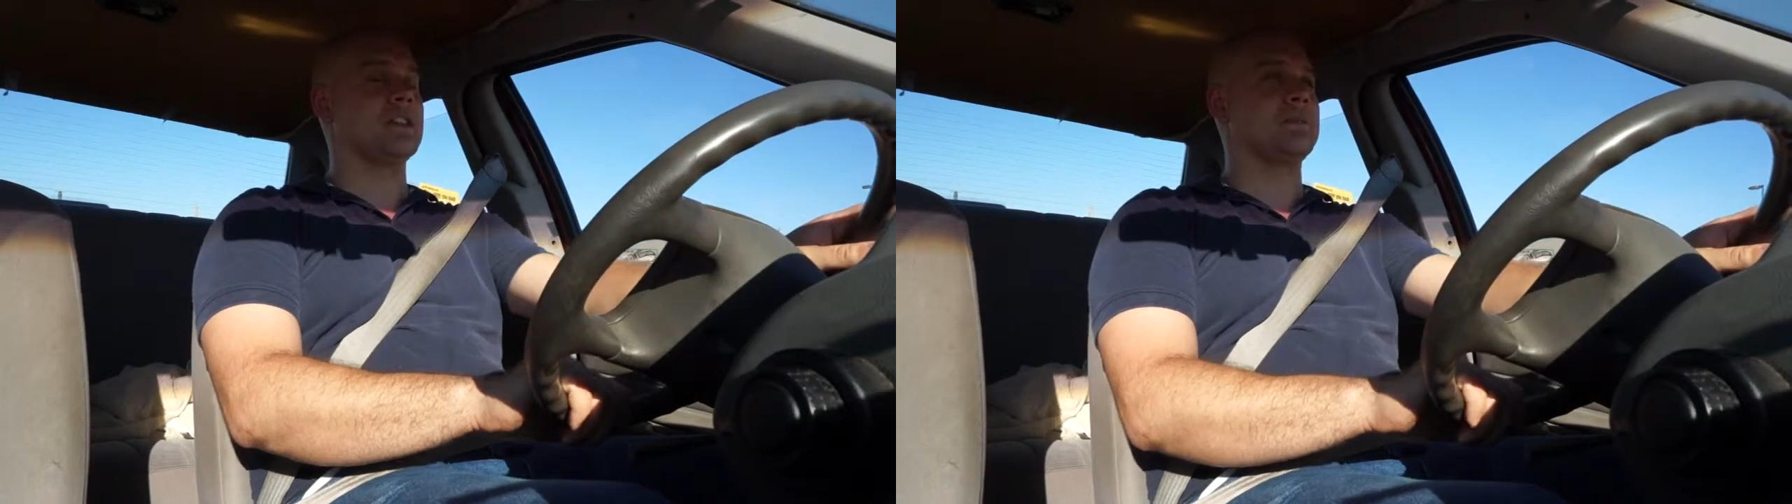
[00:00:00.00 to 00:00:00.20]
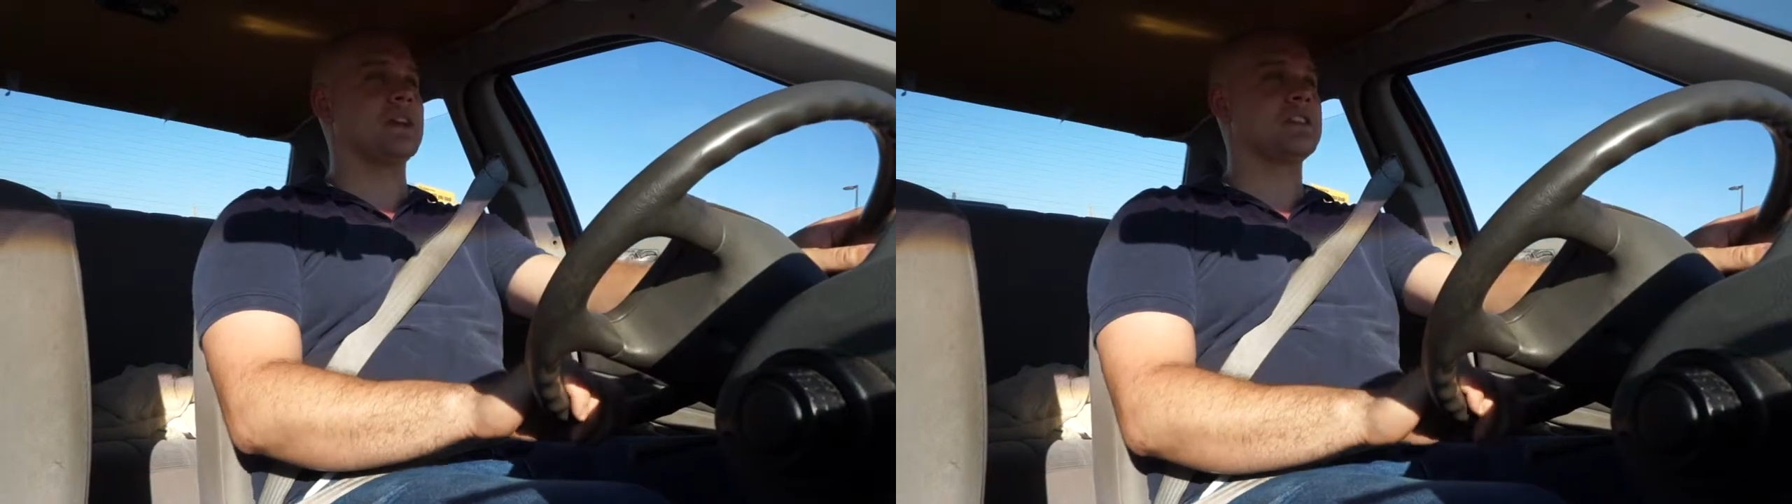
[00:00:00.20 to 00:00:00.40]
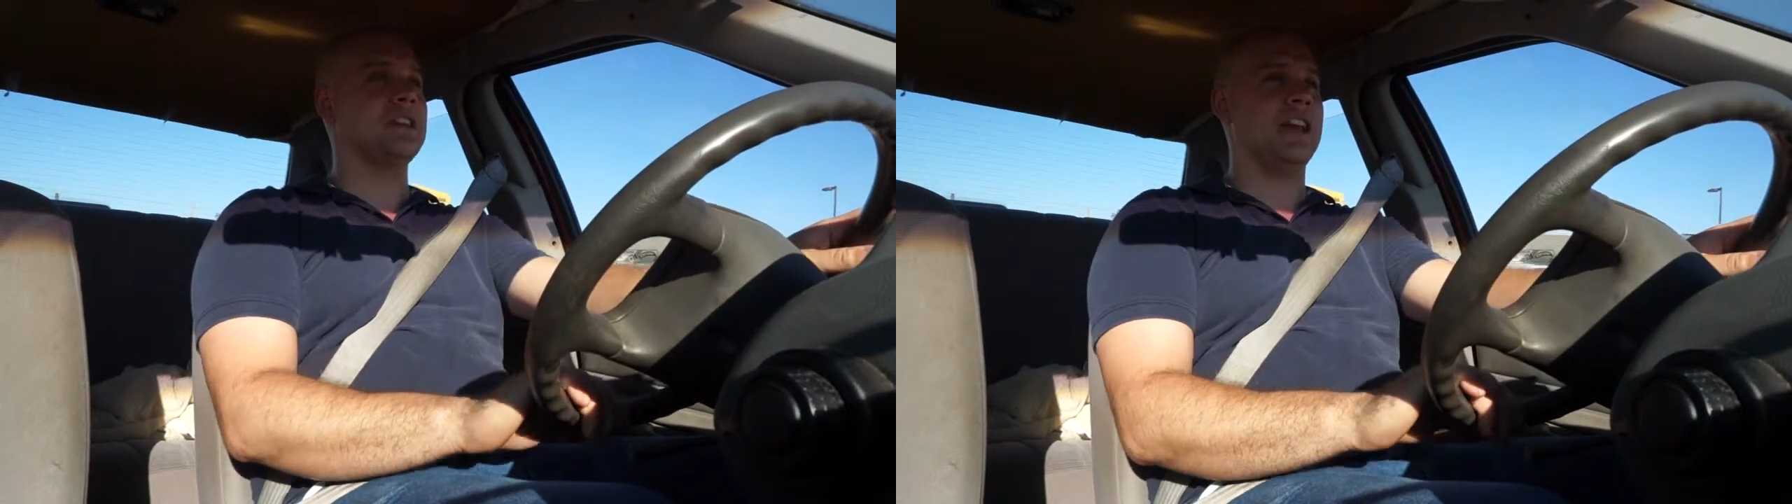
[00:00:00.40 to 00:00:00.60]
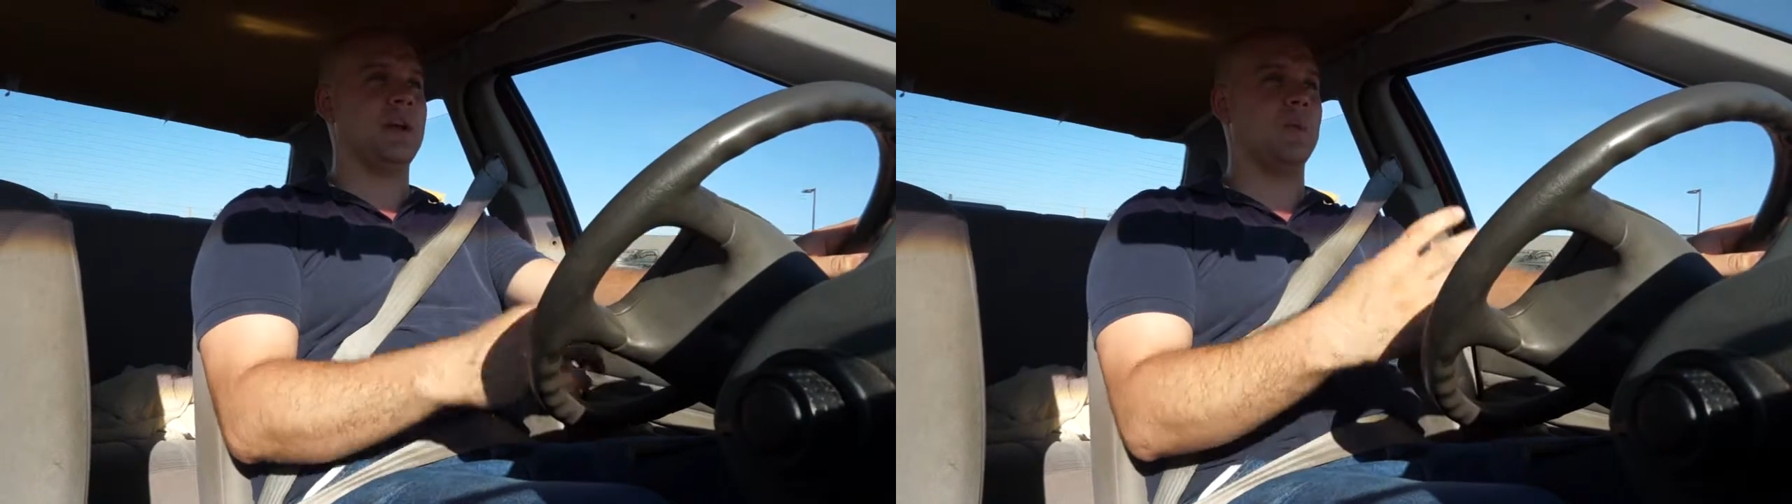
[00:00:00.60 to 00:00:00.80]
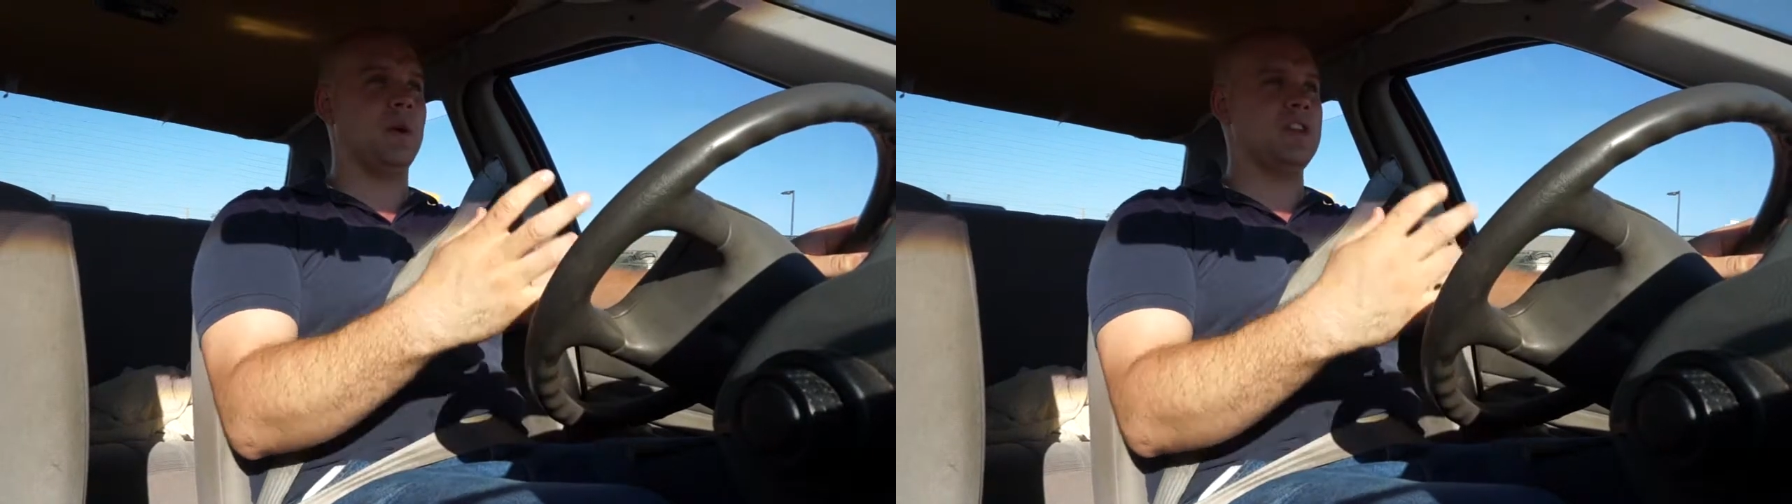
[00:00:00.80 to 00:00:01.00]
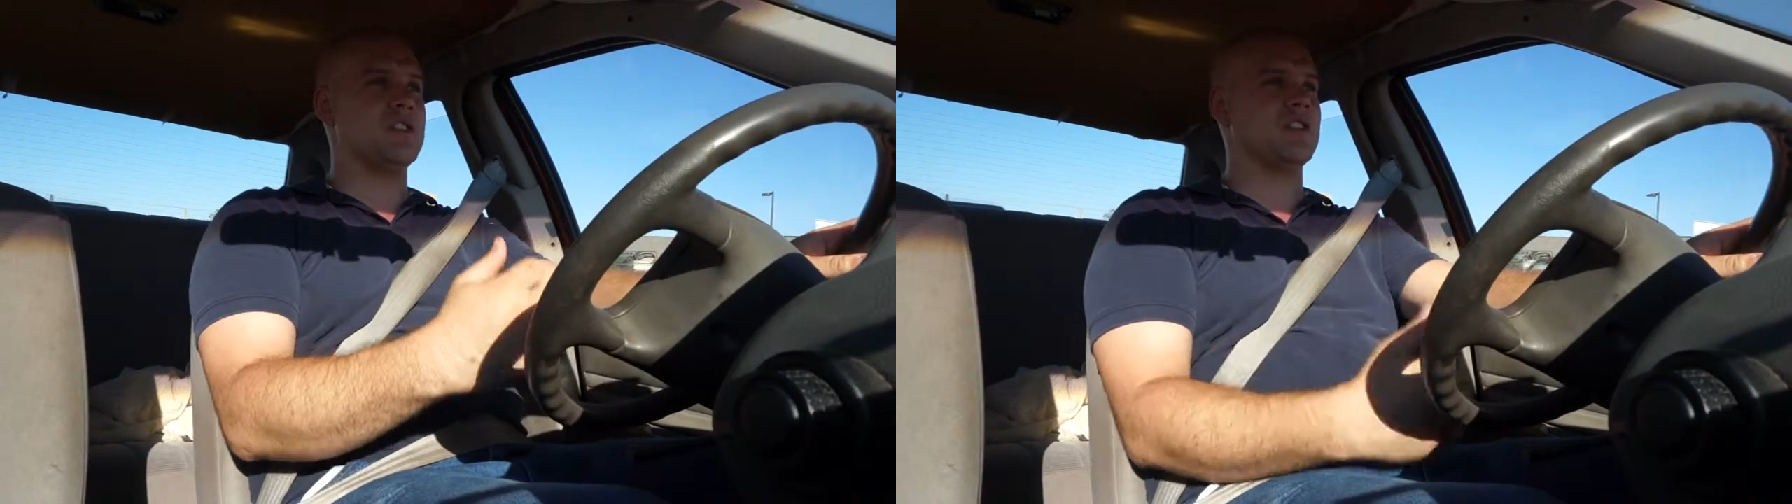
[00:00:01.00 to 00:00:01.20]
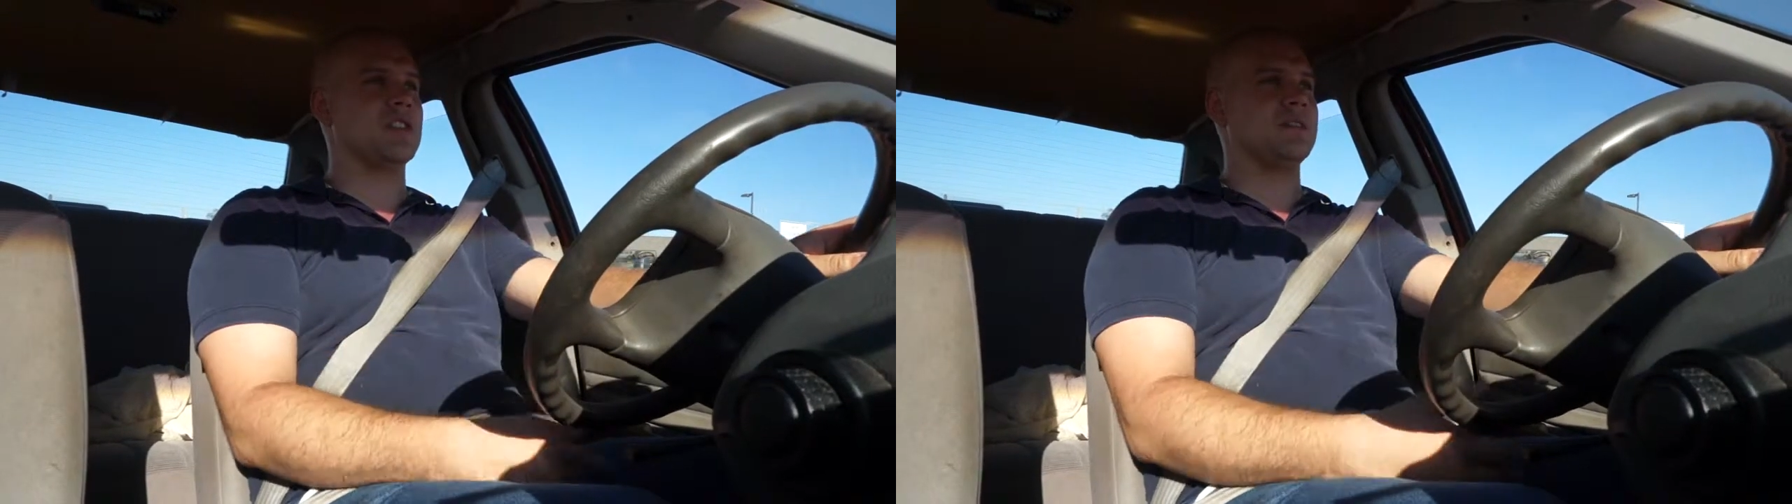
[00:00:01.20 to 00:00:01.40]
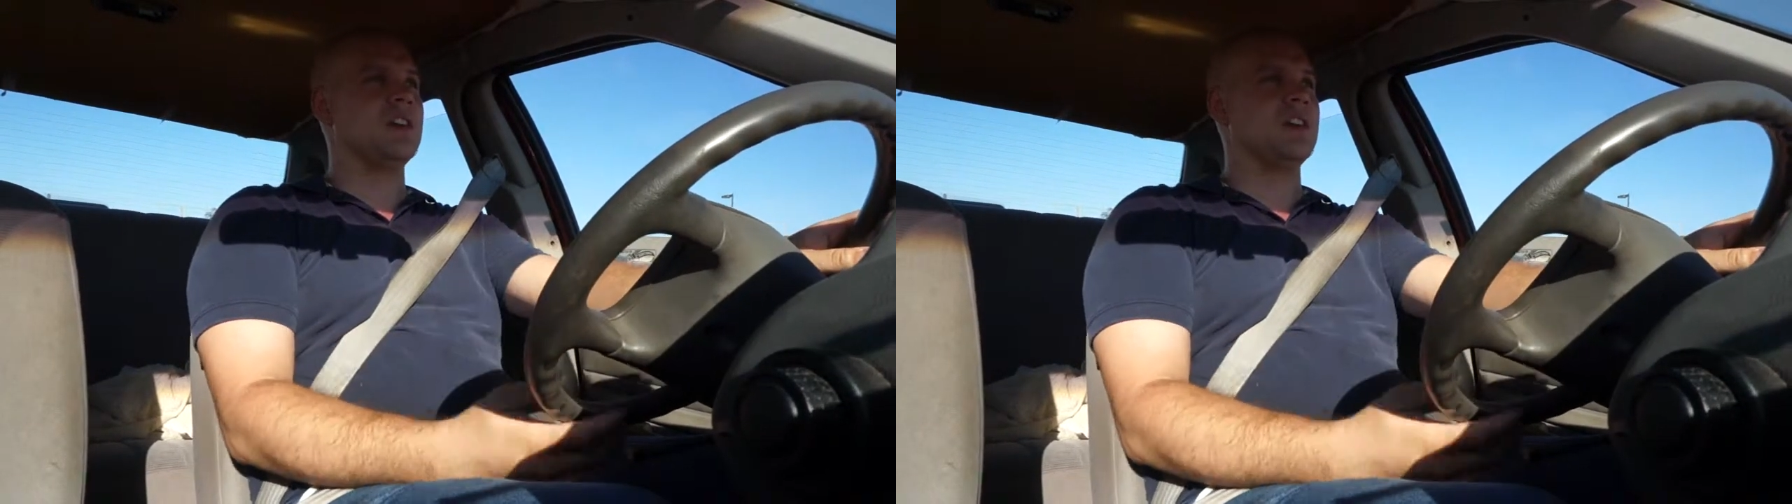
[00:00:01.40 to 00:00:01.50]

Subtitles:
but especially like when you're